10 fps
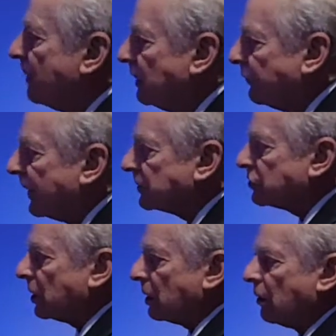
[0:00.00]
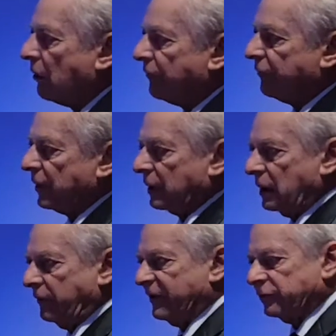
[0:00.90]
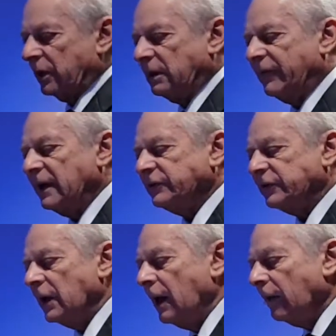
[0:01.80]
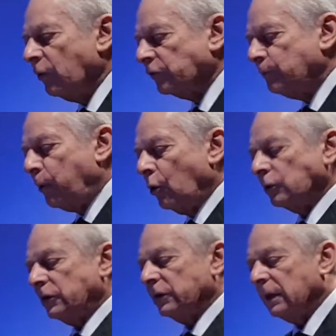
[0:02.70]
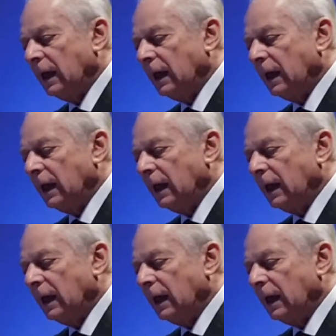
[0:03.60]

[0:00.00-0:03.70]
manufacturer of cardiovascular devices, was bought